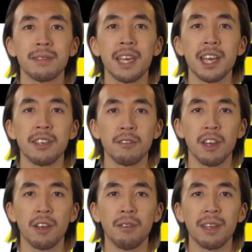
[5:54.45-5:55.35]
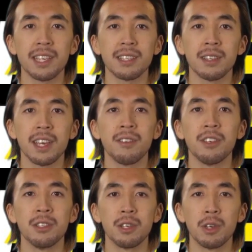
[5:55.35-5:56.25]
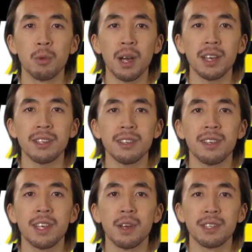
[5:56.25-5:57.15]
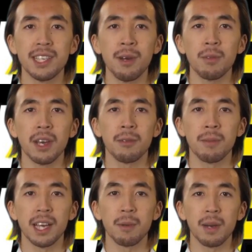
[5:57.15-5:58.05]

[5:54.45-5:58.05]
At the very least, if you do go out, go somewhere like a